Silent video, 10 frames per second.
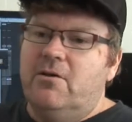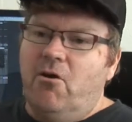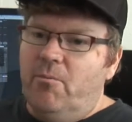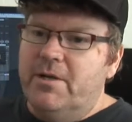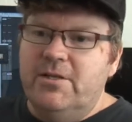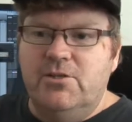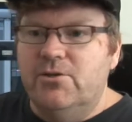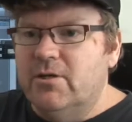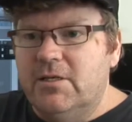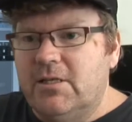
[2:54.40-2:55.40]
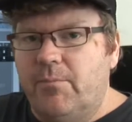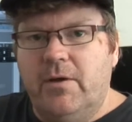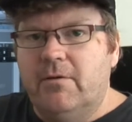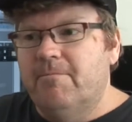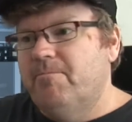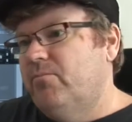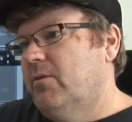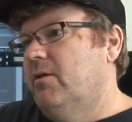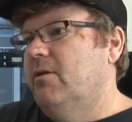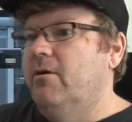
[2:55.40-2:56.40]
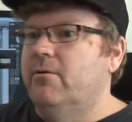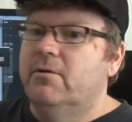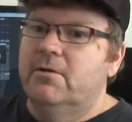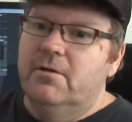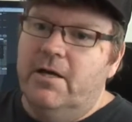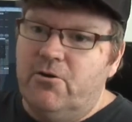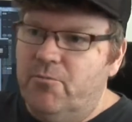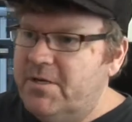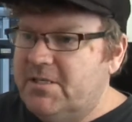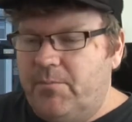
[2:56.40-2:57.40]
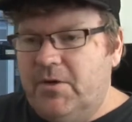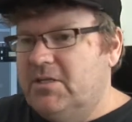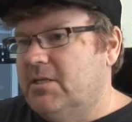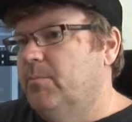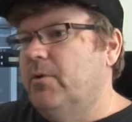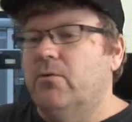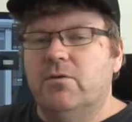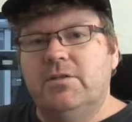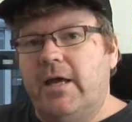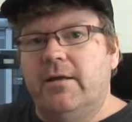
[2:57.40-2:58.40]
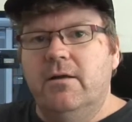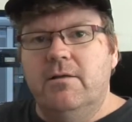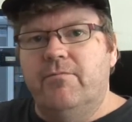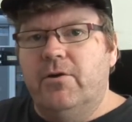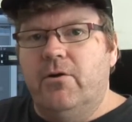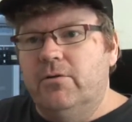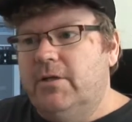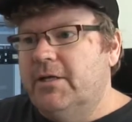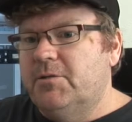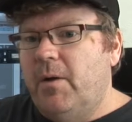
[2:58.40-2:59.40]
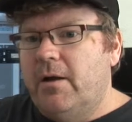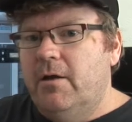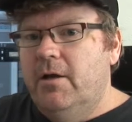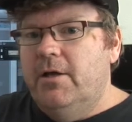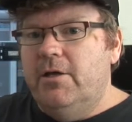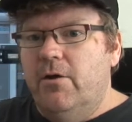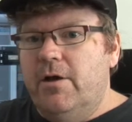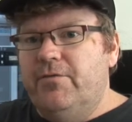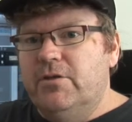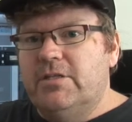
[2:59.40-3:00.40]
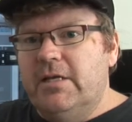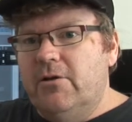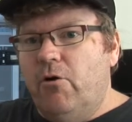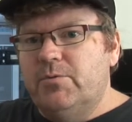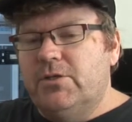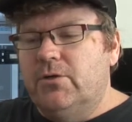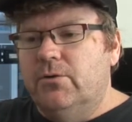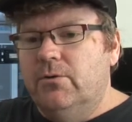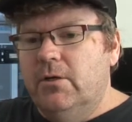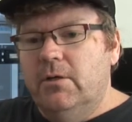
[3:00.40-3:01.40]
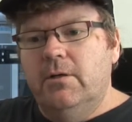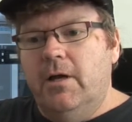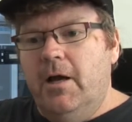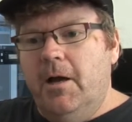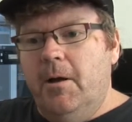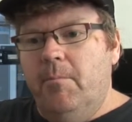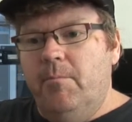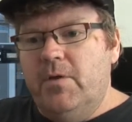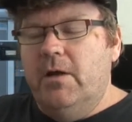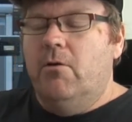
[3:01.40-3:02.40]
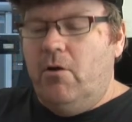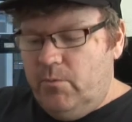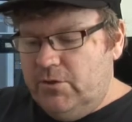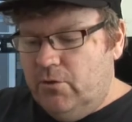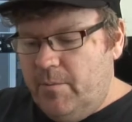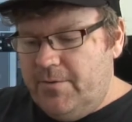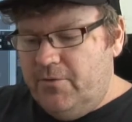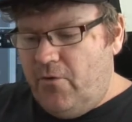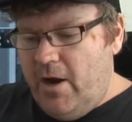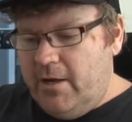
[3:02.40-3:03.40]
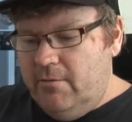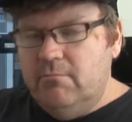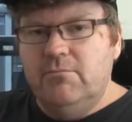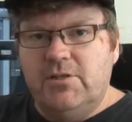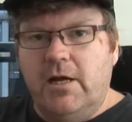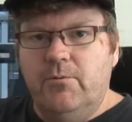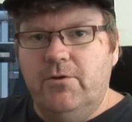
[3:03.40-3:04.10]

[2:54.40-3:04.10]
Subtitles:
Comedy is usually something, it could be something simpler, or it's taken in a different context. But if you see an obstacle, like we talk about the dragon, say